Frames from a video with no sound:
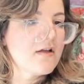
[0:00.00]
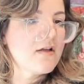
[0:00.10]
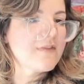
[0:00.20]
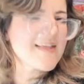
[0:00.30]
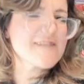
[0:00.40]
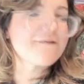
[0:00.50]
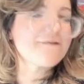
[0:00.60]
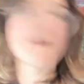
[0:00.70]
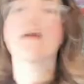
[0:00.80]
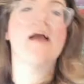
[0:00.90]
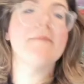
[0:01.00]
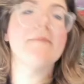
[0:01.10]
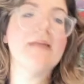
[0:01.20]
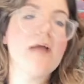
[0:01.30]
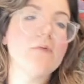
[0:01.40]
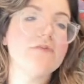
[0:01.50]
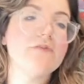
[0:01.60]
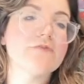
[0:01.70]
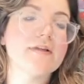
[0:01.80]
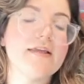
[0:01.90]
That's fair. I mean, I
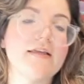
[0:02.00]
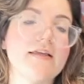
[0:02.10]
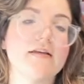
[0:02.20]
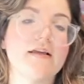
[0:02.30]
wouldn't really